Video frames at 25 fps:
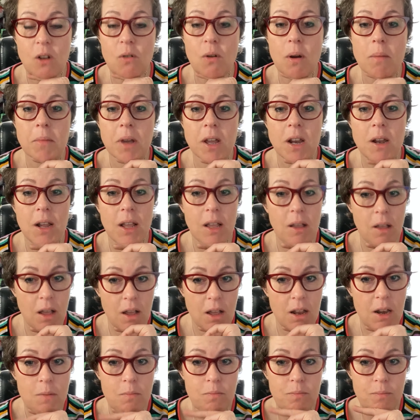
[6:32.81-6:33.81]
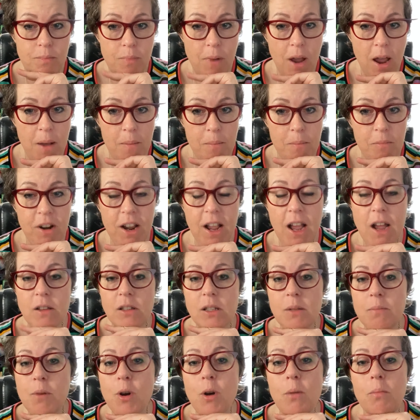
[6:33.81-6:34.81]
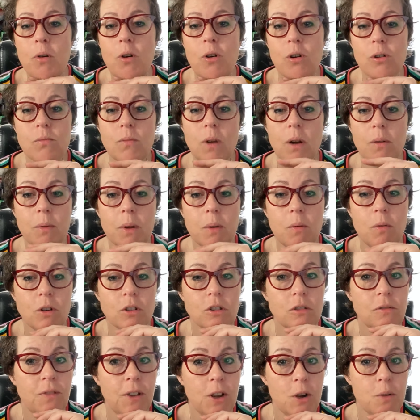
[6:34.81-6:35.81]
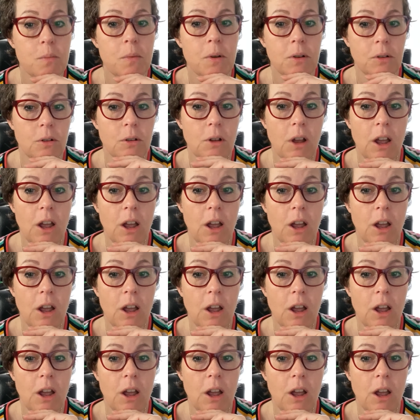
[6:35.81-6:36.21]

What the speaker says: oh, I'm going to bring out some popcorn while we watch film.